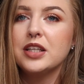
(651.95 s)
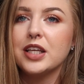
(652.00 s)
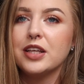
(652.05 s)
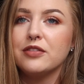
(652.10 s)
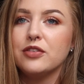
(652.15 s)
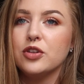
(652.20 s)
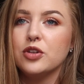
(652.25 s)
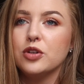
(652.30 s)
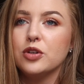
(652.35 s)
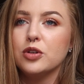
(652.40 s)

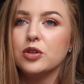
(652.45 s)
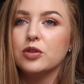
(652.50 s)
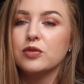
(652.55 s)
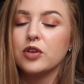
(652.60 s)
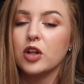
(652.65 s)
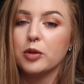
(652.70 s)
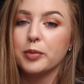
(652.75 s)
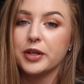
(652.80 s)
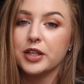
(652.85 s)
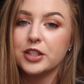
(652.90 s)
if you
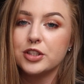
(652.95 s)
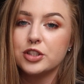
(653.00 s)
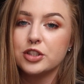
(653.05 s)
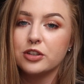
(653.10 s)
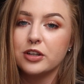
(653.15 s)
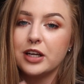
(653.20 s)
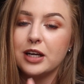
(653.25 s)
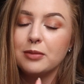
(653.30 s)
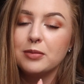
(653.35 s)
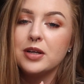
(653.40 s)
follow me on
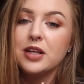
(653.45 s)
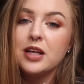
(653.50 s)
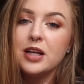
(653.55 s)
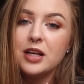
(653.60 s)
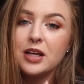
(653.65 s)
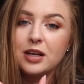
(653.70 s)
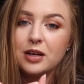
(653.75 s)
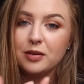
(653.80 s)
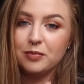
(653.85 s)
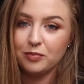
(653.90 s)
Instagram,
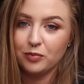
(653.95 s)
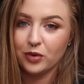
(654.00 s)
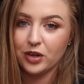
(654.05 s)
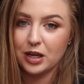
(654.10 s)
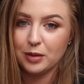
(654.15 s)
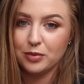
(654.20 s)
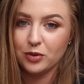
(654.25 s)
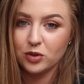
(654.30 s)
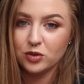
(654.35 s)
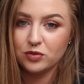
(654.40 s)
when
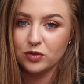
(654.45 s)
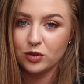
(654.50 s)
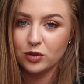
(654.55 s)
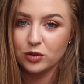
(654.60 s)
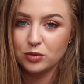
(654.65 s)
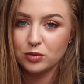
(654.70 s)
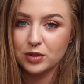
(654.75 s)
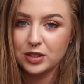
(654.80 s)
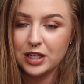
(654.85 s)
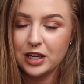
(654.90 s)
I post
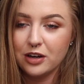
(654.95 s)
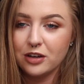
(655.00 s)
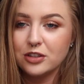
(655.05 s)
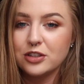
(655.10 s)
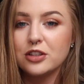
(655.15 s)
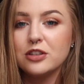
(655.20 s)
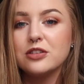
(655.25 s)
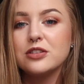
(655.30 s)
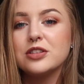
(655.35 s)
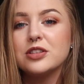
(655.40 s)
photos with
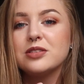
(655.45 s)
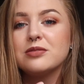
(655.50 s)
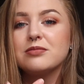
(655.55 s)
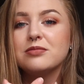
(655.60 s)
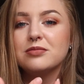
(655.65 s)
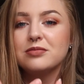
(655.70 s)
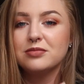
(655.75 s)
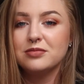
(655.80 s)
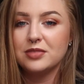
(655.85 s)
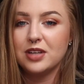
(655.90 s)
characters,
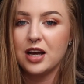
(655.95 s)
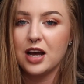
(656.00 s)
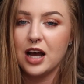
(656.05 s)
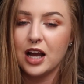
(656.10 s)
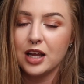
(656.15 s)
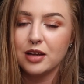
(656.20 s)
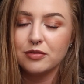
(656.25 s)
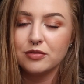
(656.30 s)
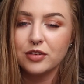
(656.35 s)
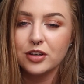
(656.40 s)

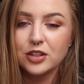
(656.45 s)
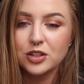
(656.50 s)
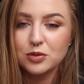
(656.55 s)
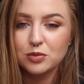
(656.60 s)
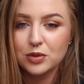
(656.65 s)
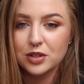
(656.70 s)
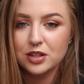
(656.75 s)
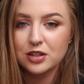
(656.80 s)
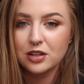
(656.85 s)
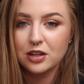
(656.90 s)
I am friends
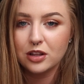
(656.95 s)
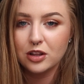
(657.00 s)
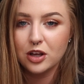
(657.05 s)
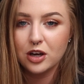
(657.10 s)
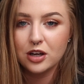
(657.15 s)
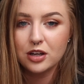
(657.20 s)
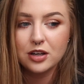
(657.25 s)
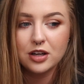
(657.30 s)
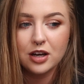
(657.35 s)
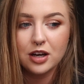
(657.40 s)
with a
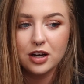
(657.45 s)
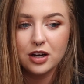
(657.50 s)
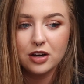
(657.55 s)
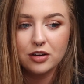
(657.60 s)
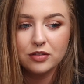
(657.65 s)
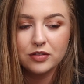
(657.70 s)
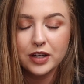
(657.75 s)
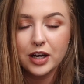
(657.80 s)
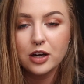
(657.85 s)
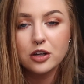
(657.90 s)
lot
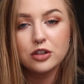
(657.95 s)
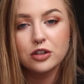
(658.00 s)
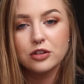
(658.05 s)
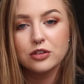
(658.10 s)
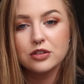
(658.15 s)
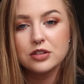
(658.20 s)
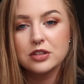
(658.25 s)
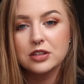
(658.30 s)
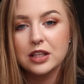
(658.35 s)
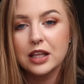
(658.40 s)
of
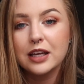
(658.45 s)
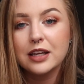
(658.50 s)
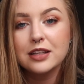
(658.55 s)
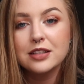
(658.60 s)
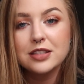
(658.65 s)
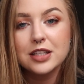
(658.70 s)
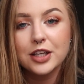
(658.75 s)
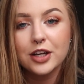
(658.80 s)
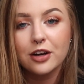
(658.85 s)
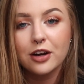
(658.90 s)
characters
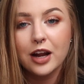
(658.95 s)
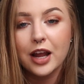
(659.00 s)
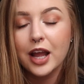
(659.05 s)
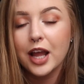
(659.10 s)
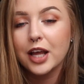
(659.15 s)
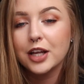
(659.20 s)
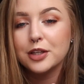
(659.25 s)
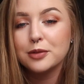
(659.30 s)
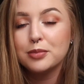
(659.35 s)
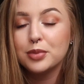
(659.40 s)
like Tigger
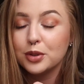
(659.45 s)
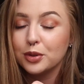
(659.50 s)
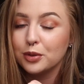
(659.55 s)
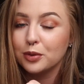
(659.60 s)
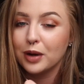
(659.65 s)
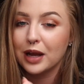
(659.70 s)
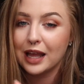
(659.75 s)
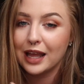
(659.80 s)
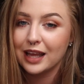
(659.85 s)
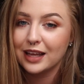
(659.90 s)
and
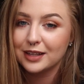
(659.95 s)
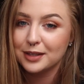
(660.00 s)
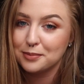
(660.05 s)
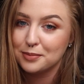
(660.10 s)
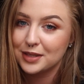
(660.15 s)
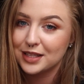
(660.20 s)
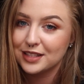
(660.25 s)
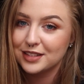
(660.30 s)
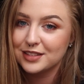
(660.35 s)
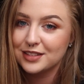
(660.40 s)
Pooh and
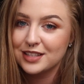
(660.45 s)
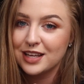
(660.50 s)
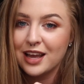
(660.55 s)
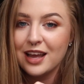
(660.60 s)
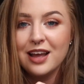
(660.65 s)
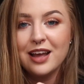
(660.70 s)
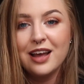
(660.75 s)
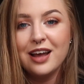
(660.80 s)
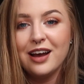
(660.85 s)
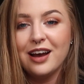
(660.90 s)
Beast
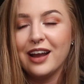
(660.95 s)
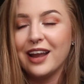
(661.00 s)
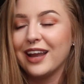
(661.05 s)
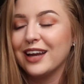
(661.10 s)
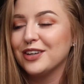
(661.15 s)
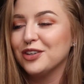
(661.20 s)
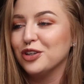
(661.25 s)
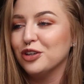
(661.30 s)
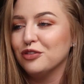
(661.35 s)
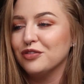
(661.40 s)

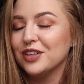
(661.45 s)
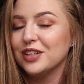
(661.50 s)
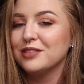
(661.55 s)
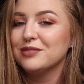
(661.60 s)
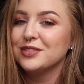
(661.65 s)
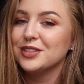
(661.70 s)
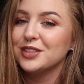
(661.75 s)
and Goofy.